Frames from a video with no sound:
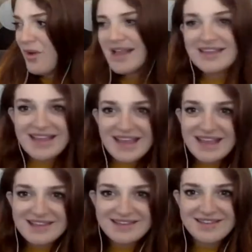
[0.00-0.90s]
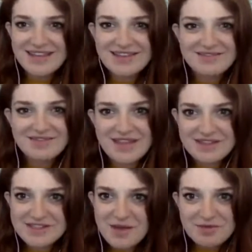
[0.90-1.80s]
why did they like
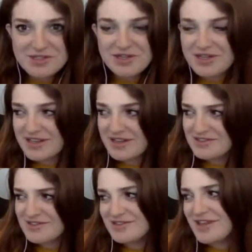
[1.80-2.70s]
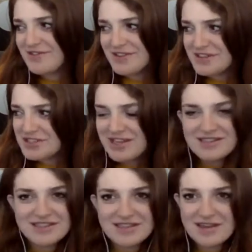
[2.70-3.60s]
get this opportunity? There's definitely
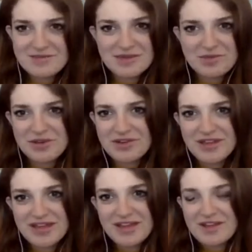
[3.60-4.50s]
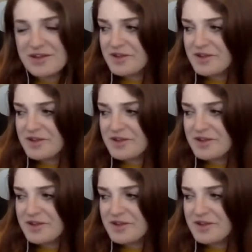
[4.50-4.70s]
jealousy that comes up where you're like,